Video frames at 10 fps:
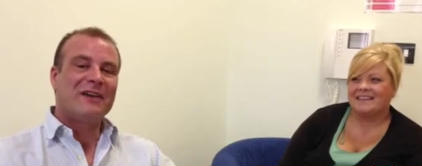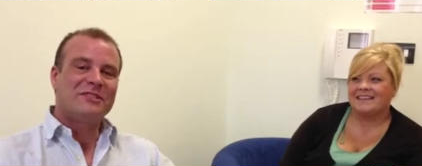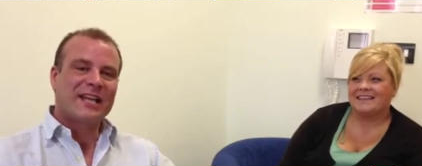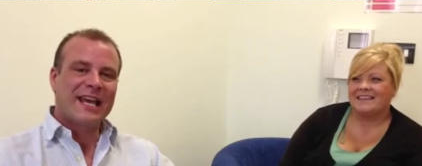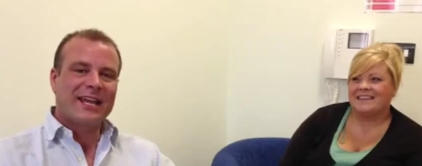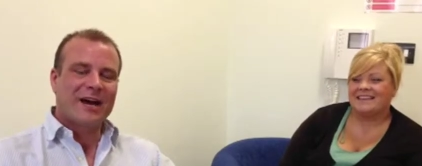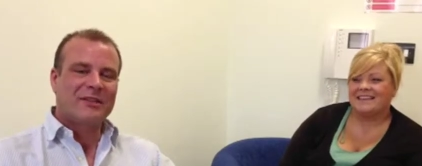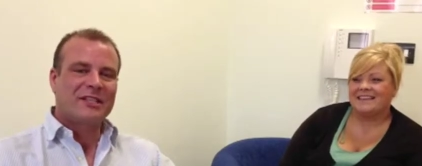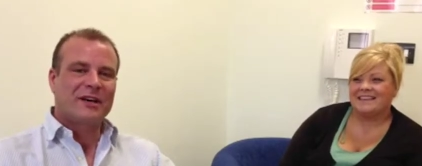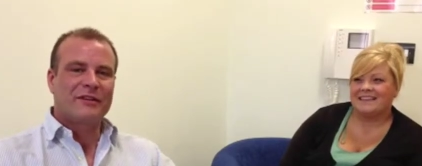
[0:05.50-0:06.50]
Speaker 1: I'm Jake,
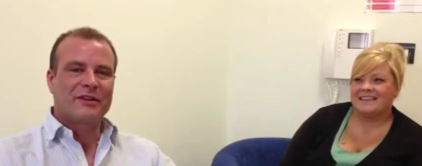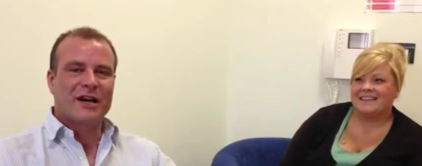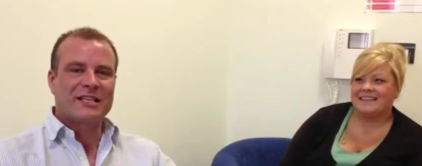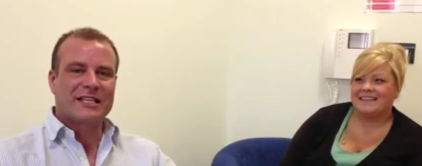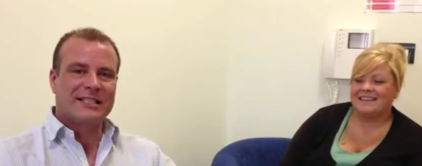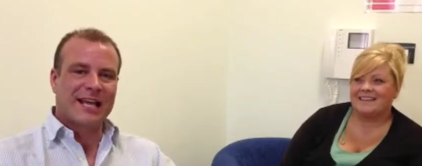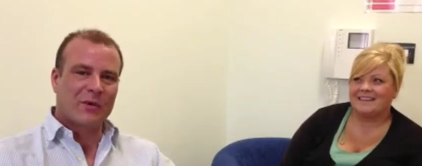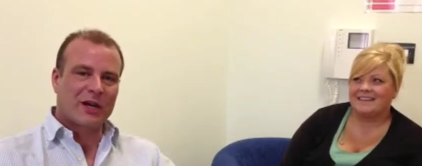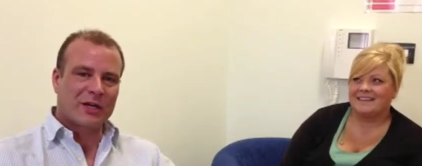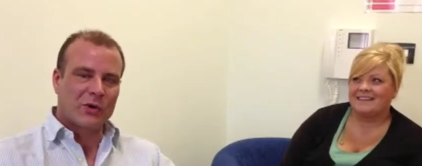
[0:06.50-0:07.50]
I'm the Telford Crisis
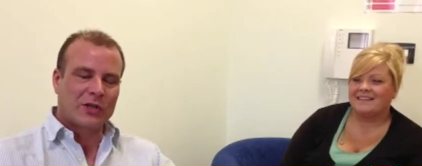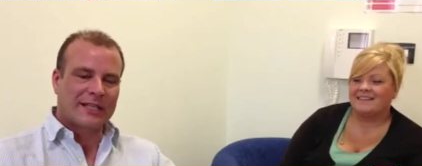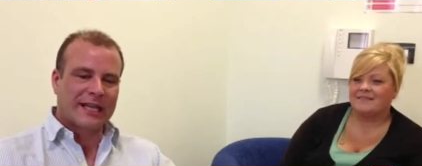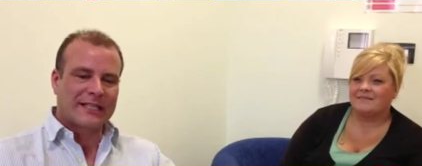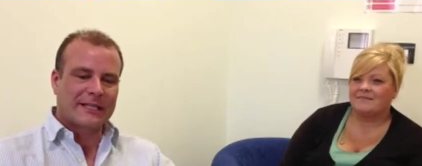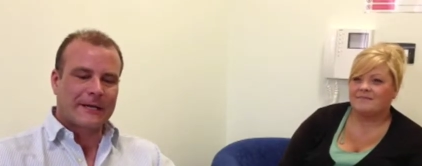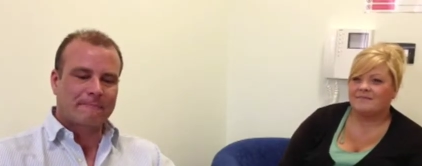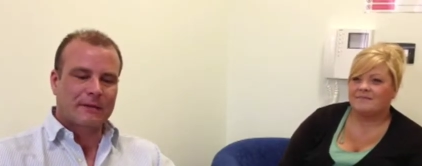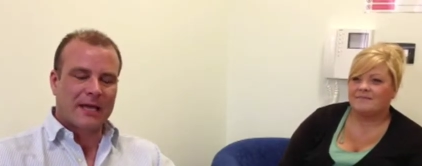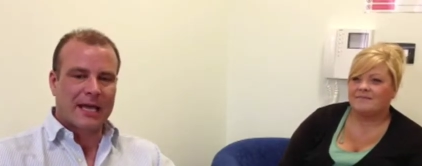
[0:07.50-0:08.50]
Network Coordinator.
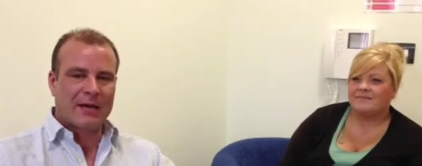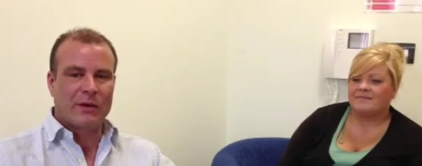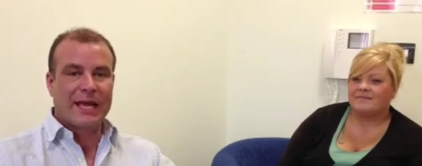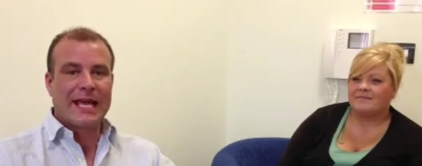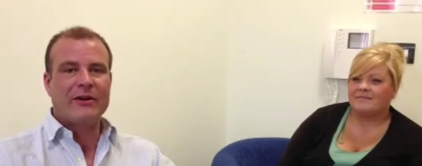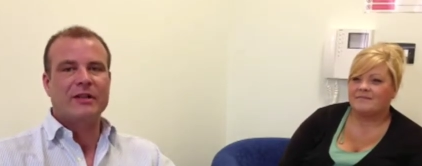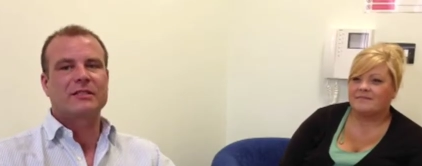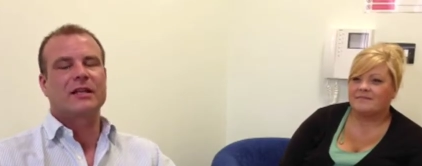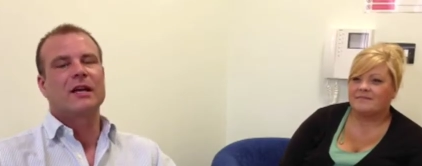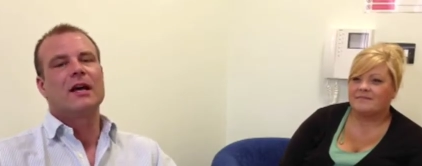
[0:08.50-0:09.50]
We're here
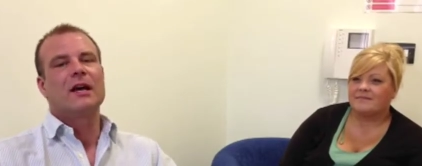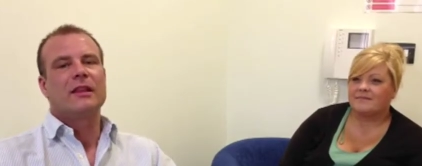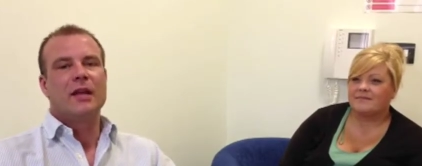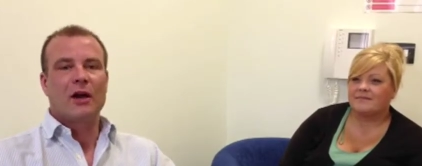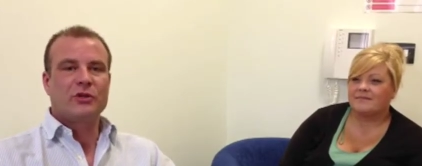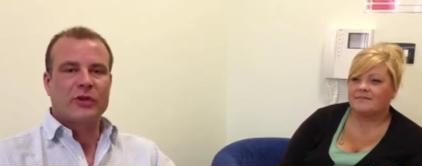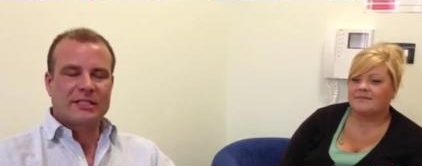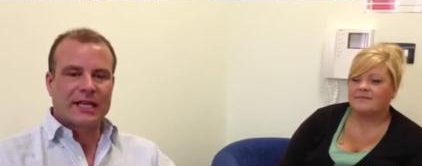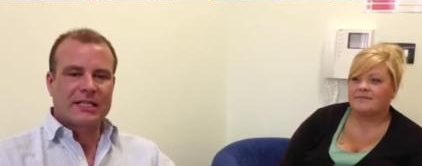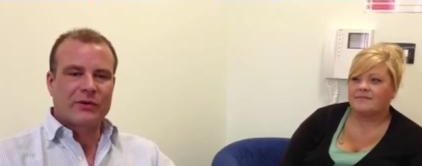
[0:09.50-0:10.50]
at the Oak Tree
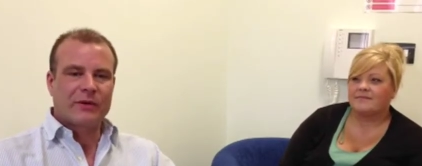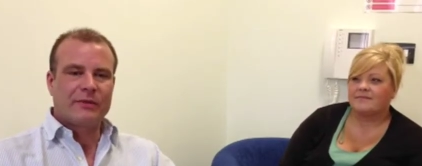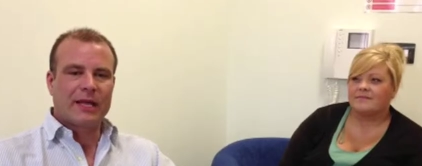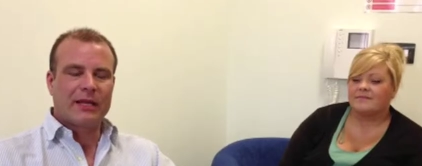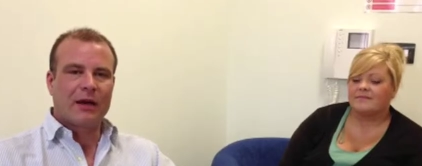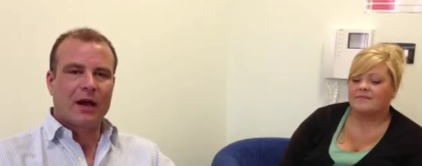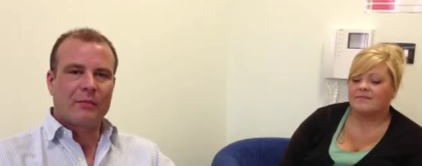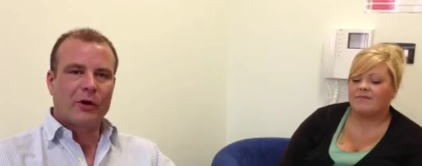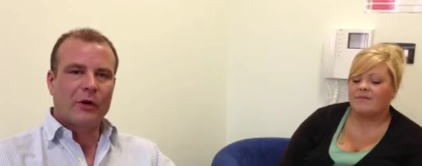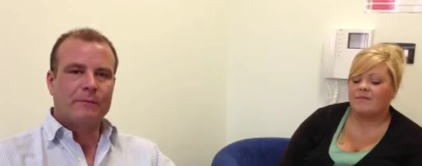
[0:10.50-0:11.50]
Centre in
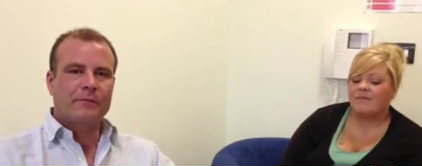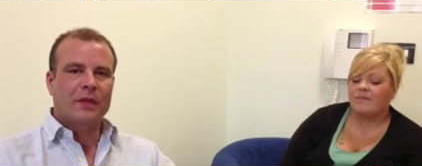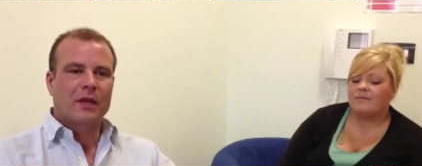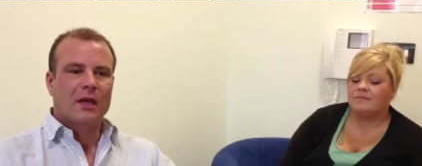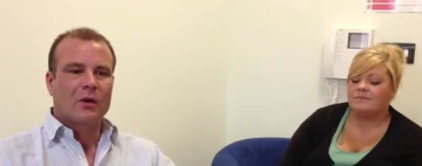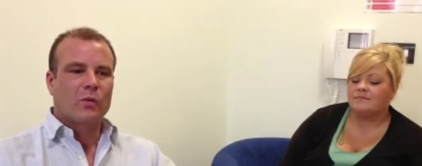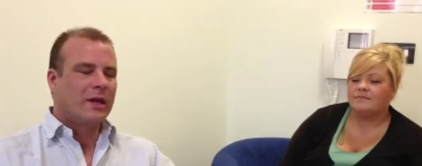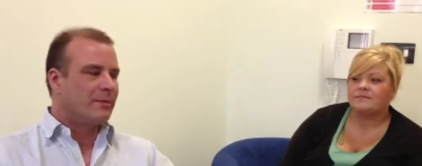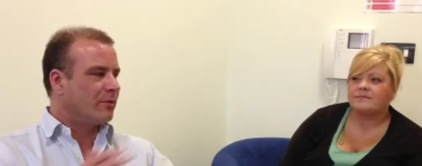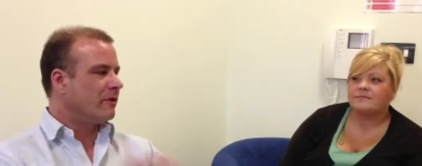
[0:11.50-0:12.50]
Lightmoor
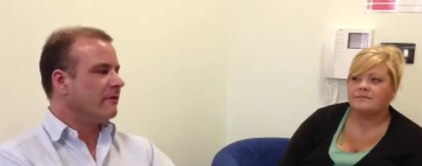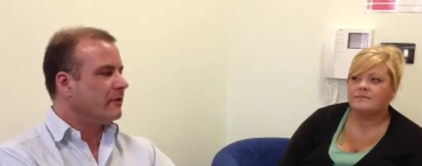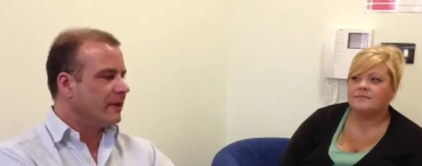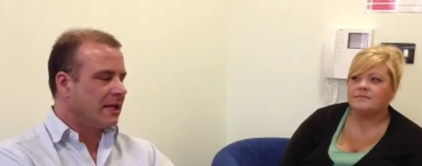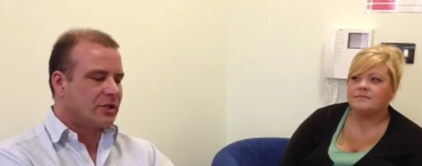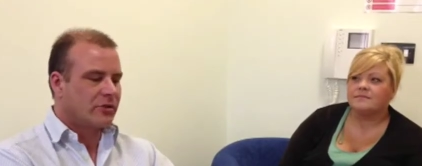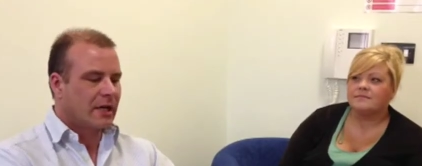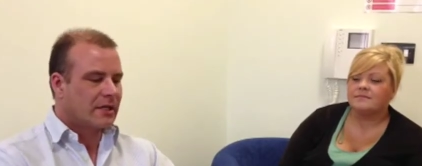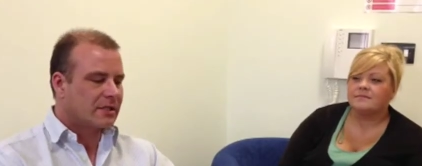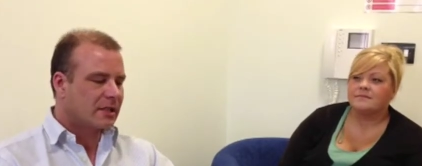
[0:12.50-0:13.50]
with Bournville Village
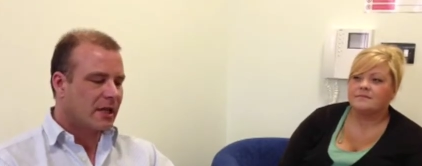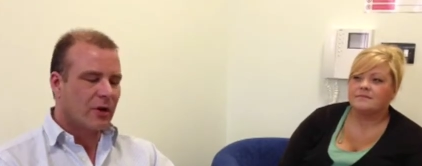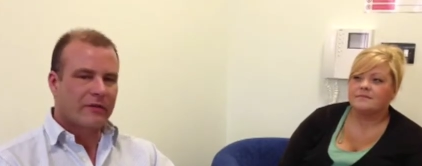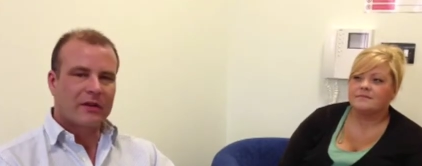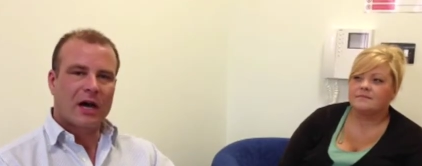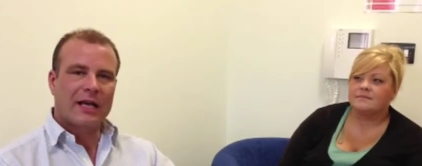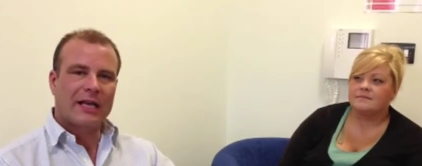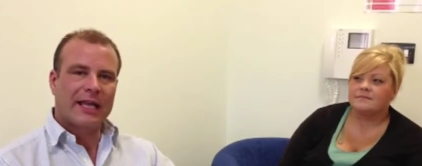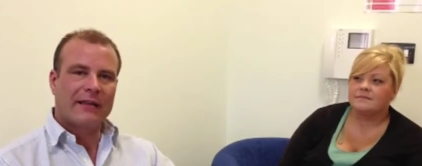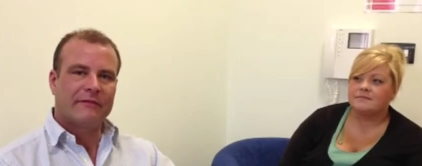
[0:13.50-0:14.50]
Trust, who have
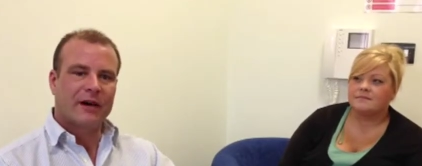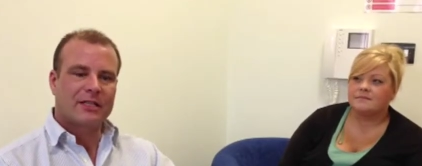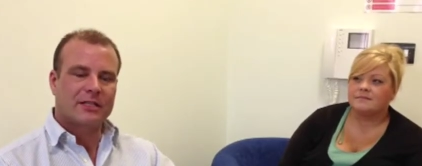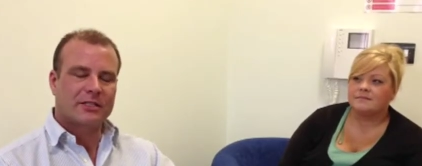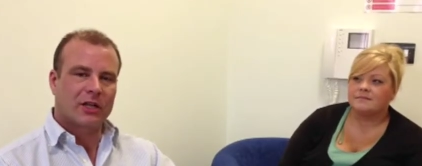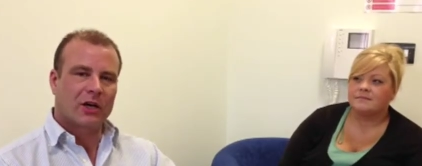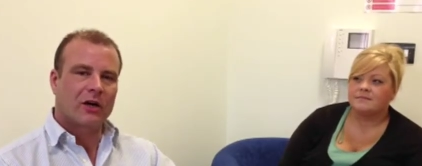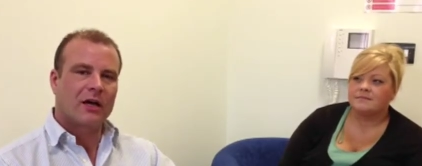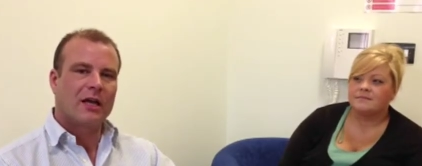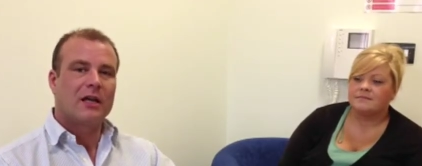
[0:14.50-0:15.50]
kindly invited us along
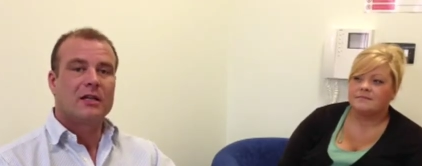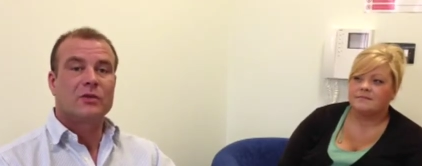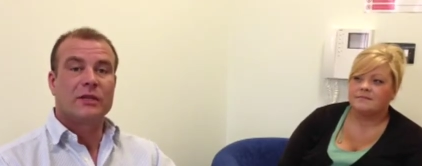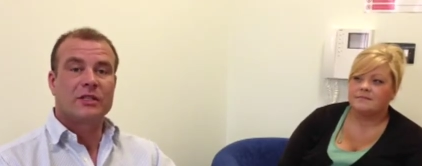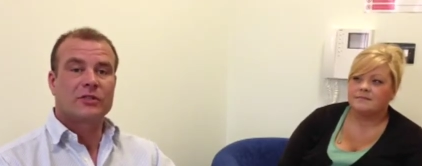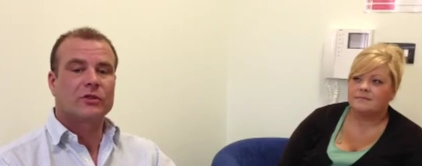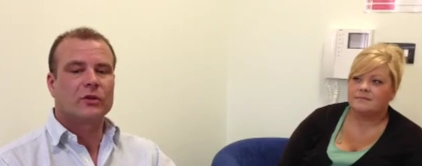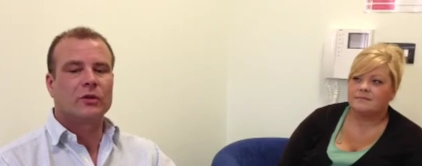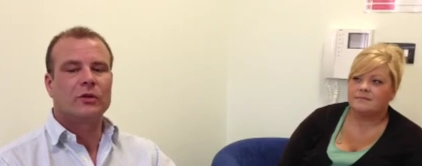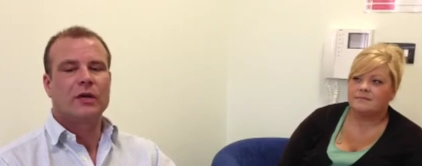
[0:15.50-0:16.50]
to
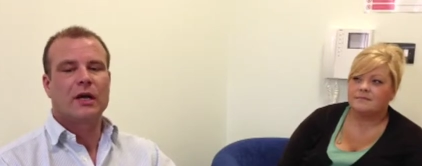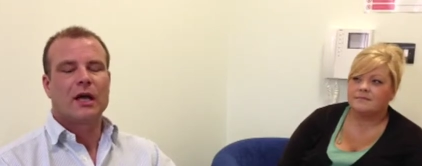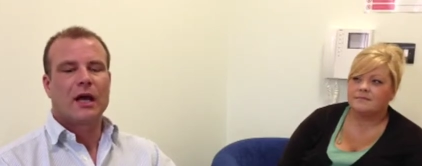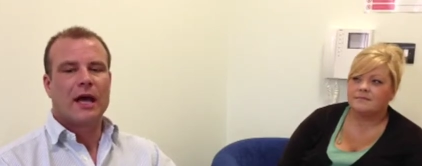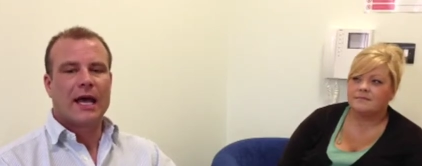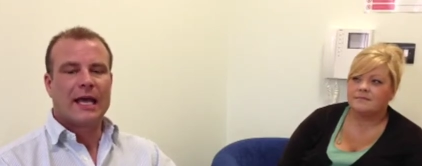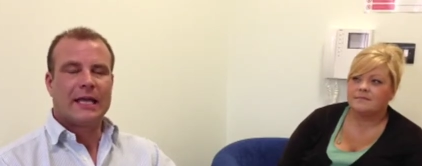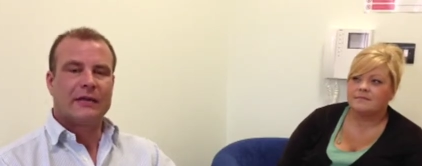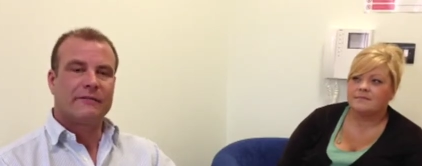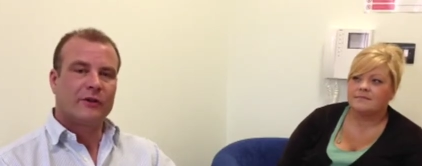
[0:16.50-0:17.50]
install a
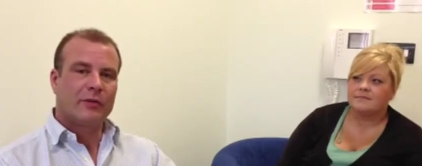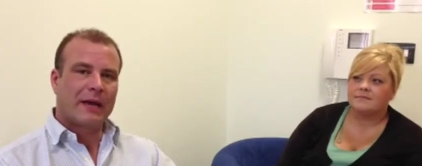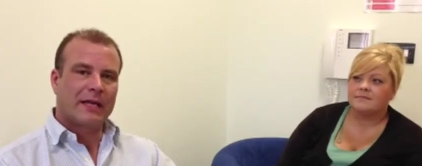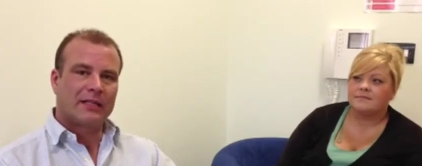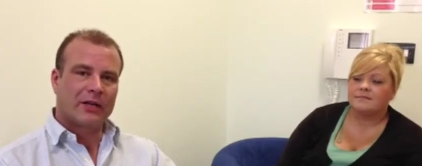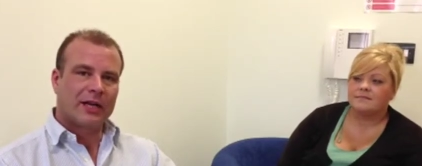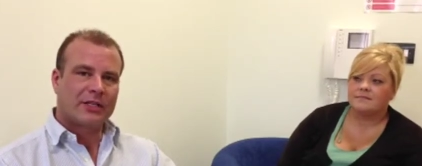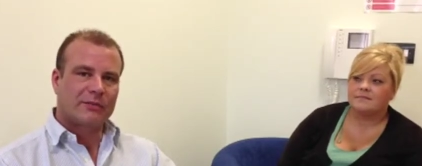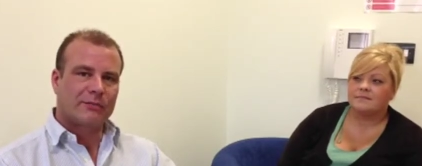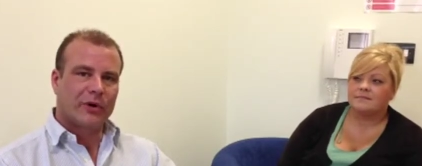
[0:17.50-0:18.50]
food bank
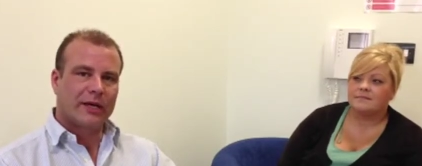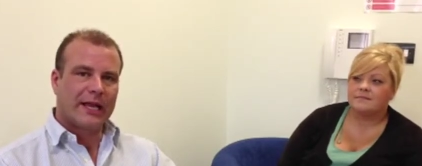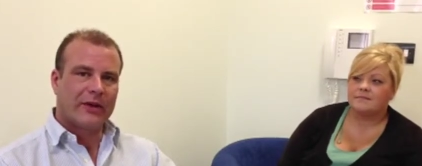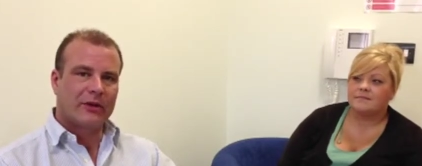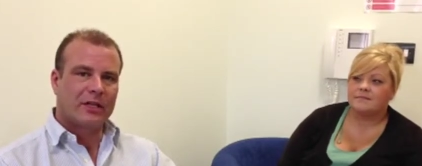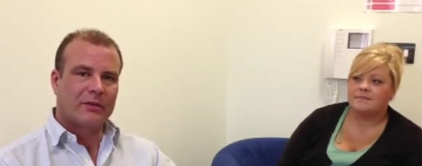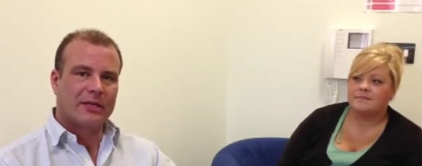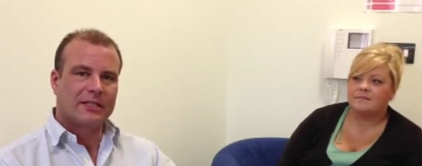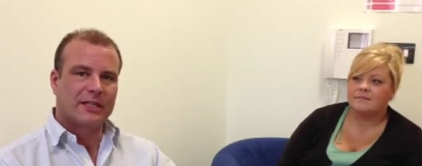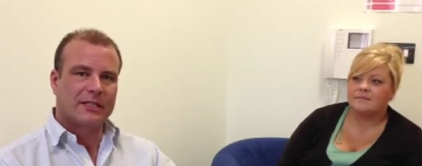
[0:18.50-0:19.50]
donation point here at the
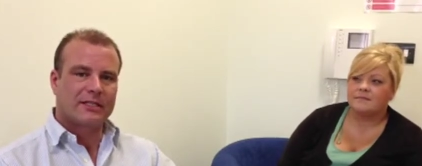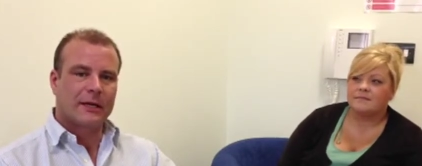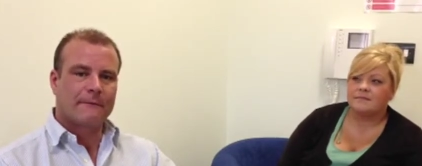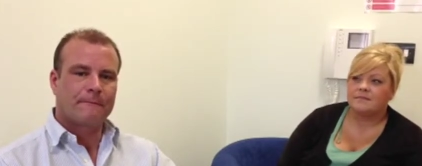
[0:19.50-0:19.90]
community centre